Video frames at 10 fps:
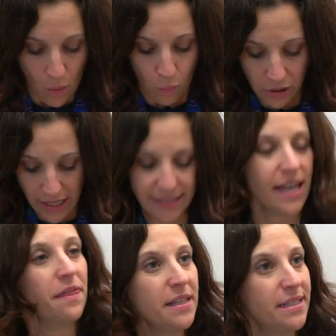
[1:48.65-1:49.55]
Well, let's
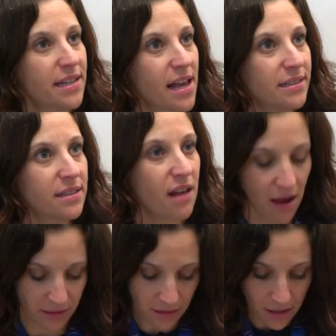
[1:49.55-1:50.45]
get these tests
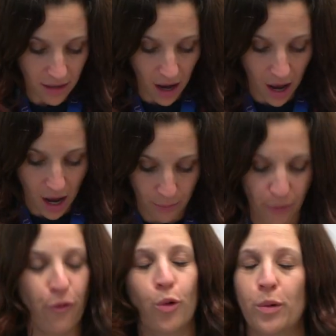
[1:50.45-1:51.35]
done.
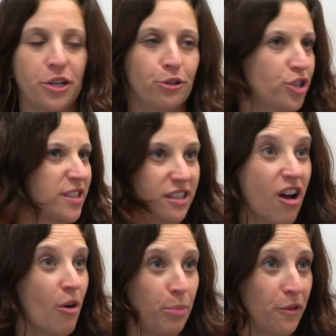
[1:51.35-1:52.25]
Before we do, just a
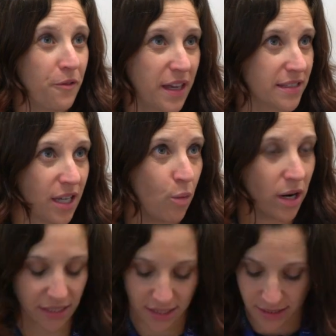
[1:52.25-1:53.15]
couple of things I
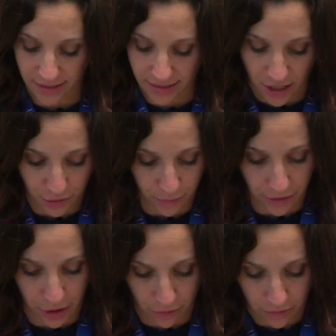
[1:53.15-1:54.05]
wanted to discuss
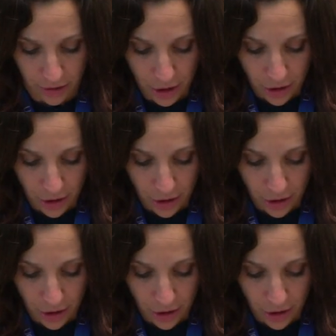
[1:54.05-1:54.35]
with you.